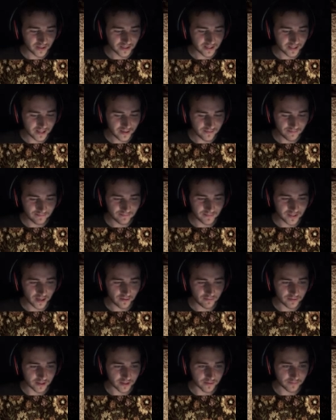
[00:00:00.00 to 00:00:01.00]
okay,
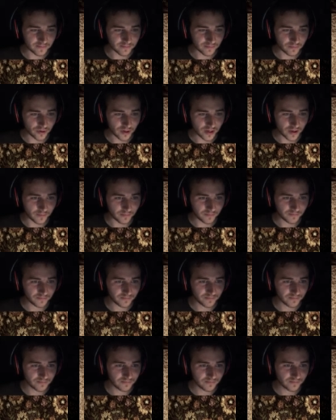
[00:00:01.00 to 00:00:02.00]
lovely. Brilliant.
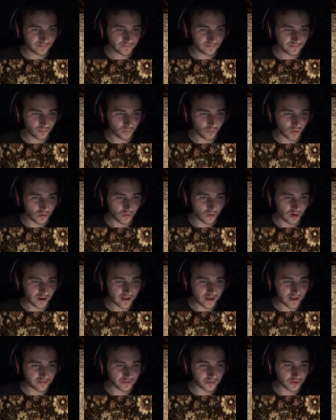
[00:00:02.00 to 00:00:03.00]
Well, I
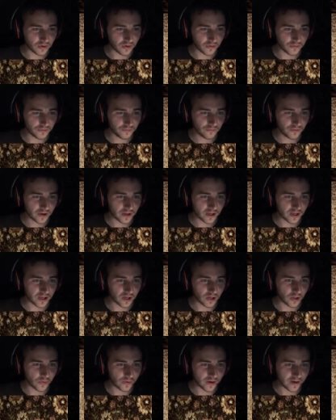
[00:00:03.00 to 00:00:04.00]
haven't got a freaking
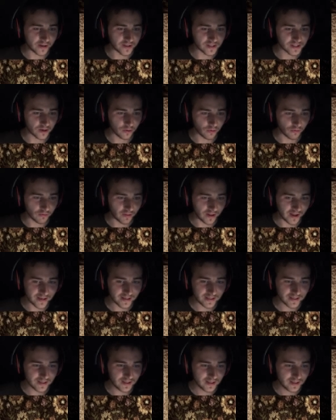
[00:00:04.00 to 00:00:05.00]
clue how to solve
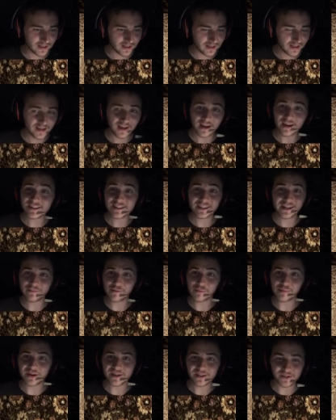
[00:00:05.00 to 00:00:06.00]
that. That's
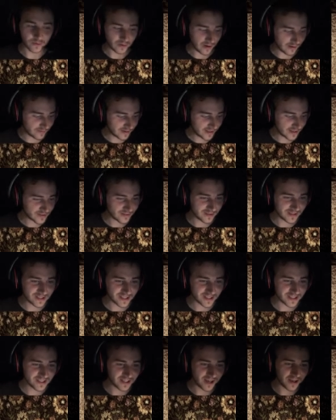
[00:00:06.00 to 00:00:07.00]
another puzzle. I've literally
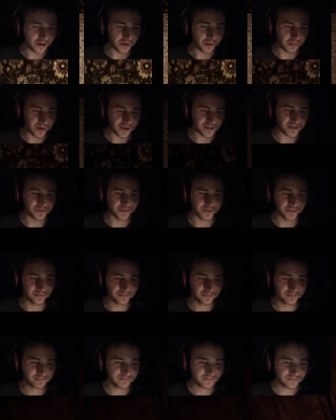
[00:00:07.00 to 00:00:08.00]
just done a puzzle.
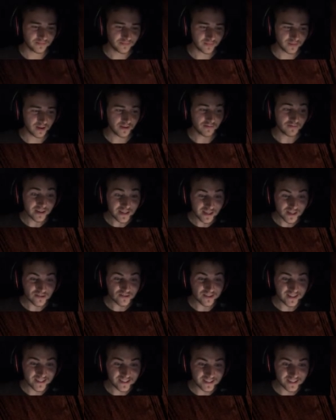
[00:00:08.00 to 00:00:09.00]
I've
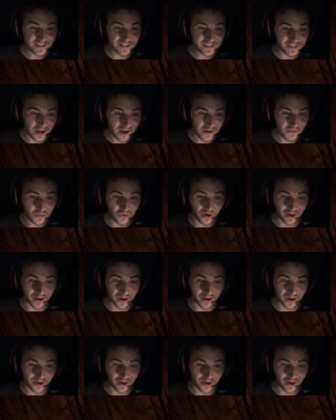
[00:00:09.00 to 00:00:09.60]
literally just done